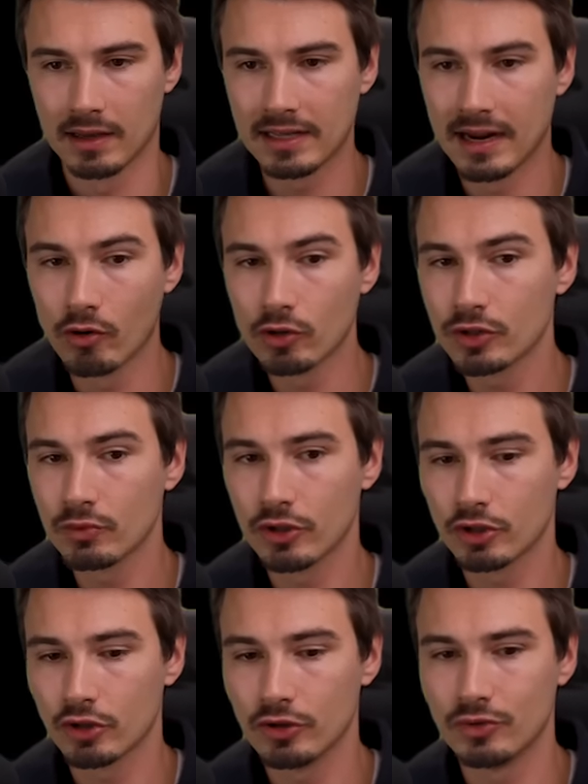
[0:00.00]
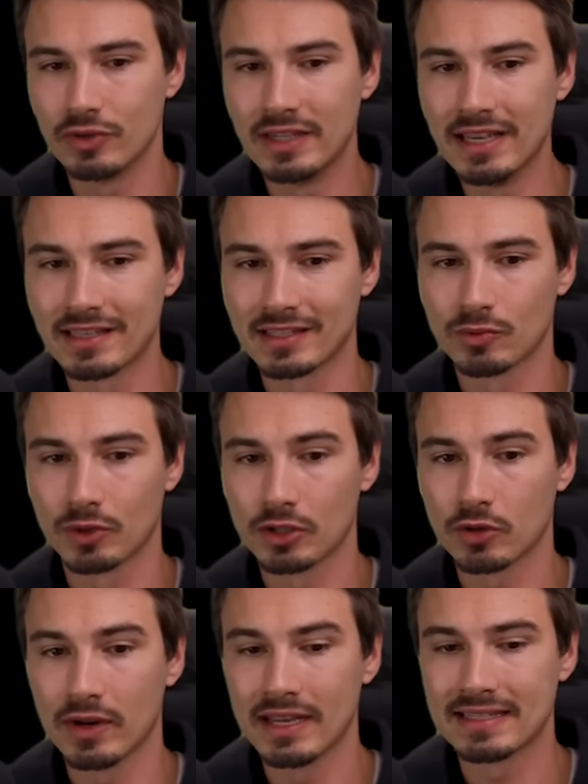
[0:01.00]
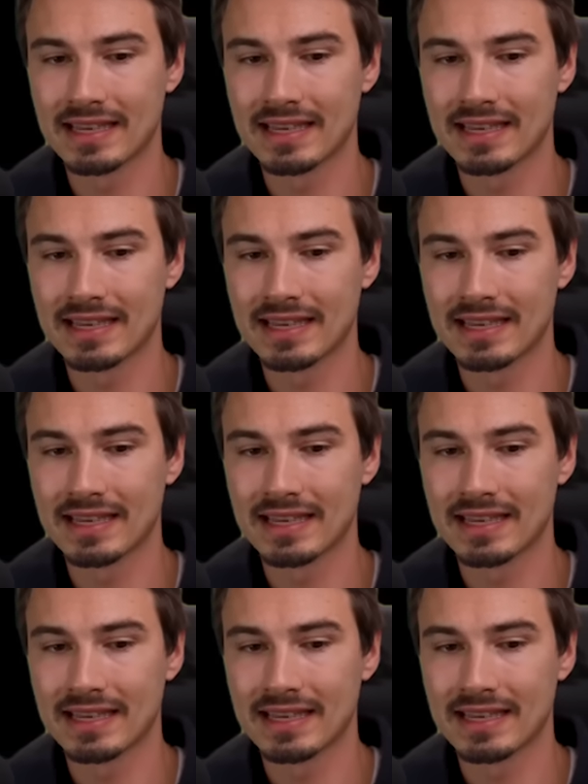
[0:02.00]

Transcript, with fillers: And then I also want to show you this where it creates